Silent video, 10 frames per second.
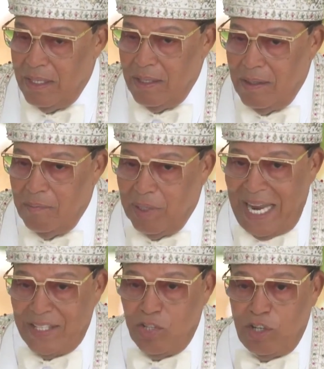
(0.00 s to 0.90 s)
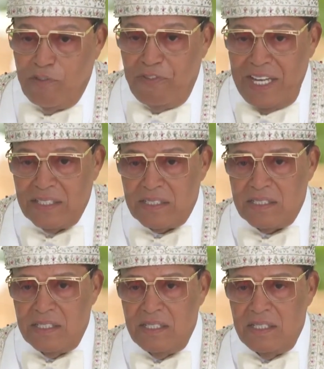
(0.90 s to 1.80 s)
But I took offense.
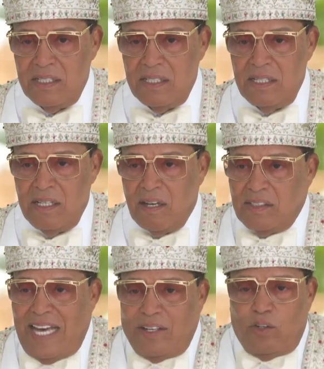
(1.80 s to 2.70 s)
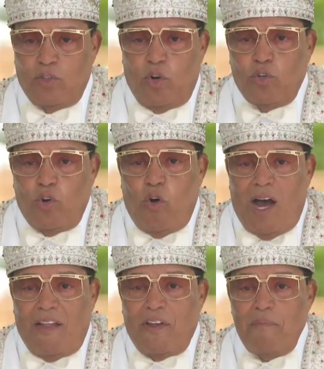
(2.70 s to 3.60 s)
Because I don't know no
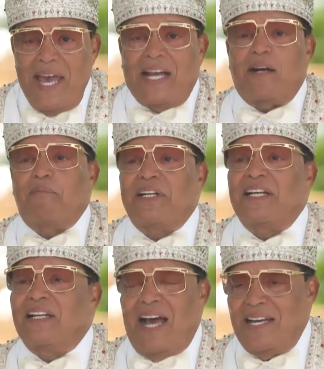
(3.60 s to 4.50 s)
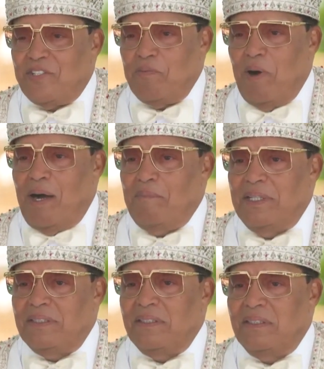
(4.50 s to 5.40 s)
other maker but Elijah Muhammad.
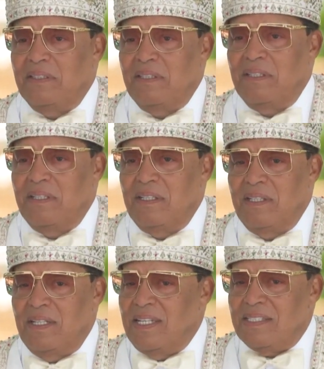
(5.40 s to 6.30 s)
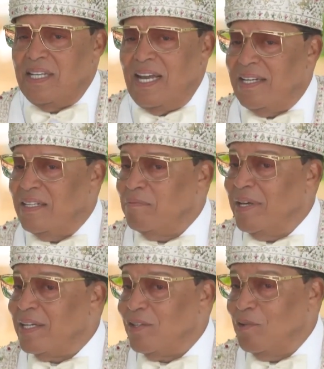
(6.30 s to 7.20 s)
He said, I didn't
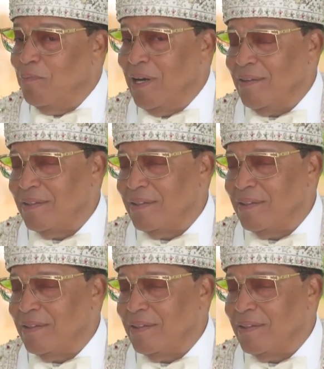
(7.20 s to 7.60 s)
make you, brother.